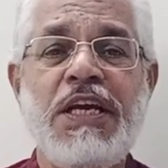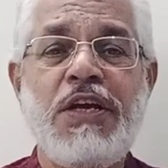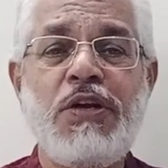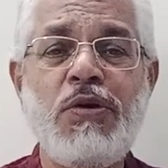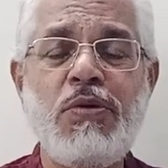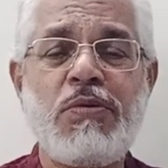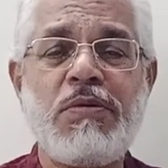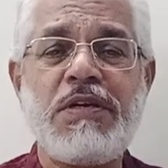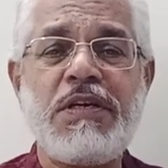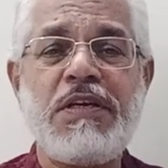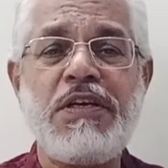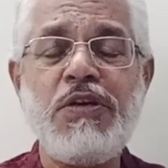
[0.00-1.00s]
You know,
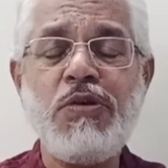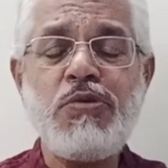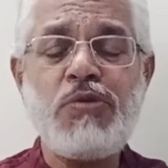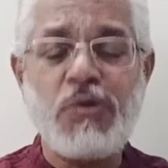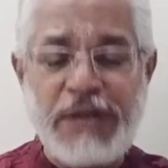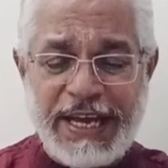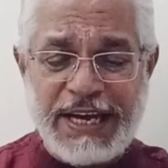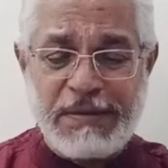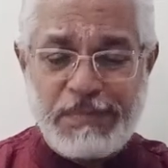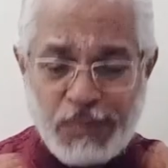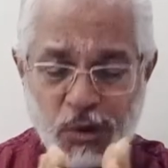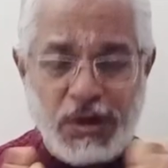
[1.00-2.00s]
he used to take a
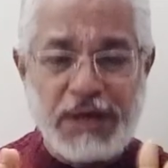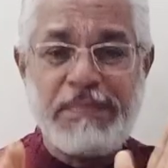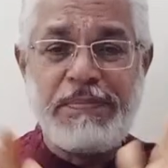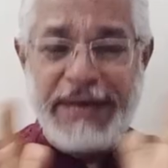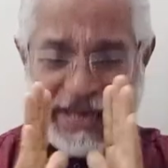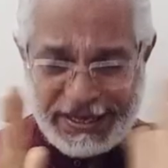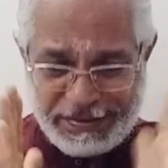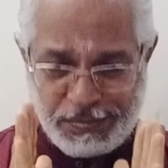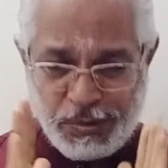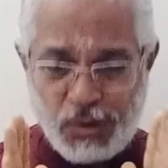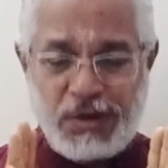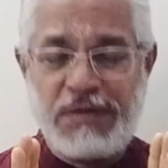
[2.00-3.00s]
book, a big
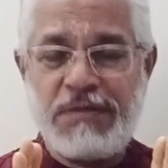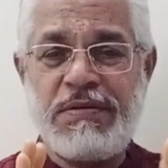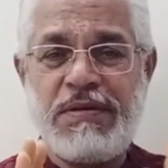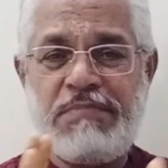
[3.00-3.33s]
book,